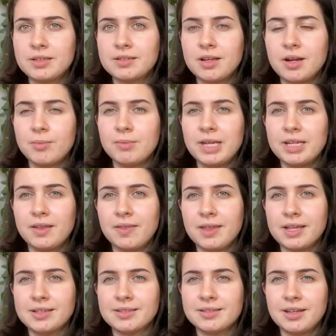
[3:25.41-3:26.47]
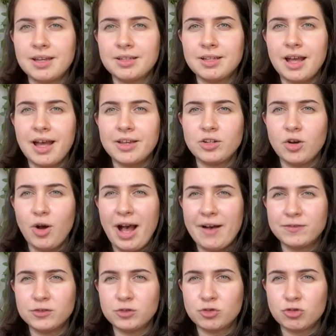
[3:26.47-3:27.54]
there are many things that I don't
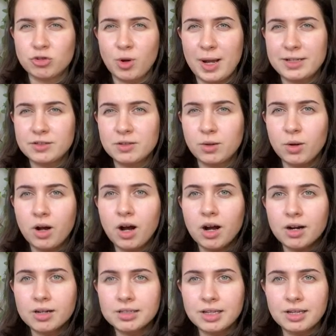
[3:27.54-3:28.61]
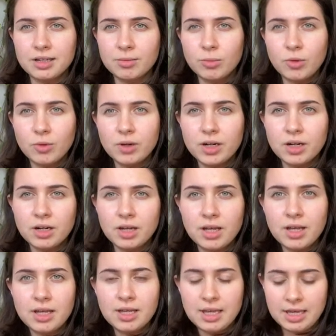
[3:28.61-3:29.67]
have to try so hard anymore.
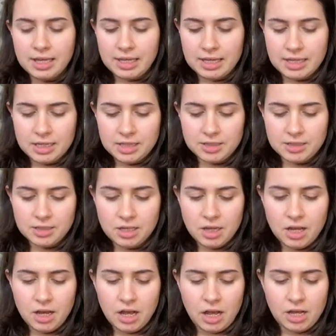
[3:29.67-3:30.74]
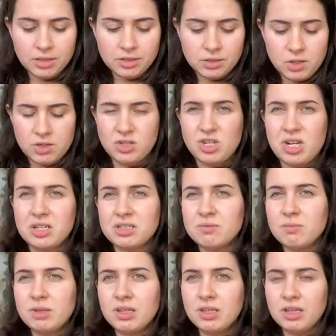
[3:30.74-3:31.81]
And also it changed
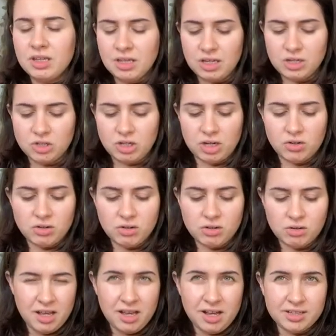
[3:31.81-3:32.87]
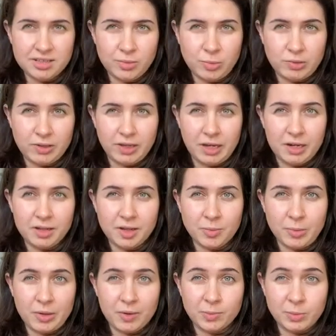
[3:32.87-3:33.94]
me in general as a player, like
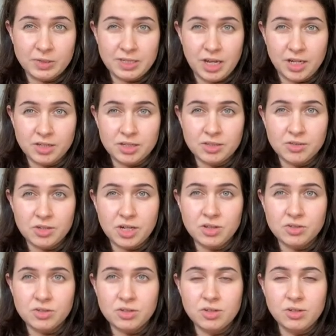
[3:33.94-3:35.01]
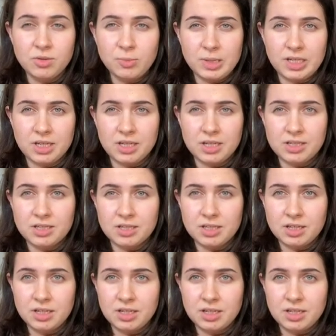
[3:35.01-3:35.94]
my reputation changed too, because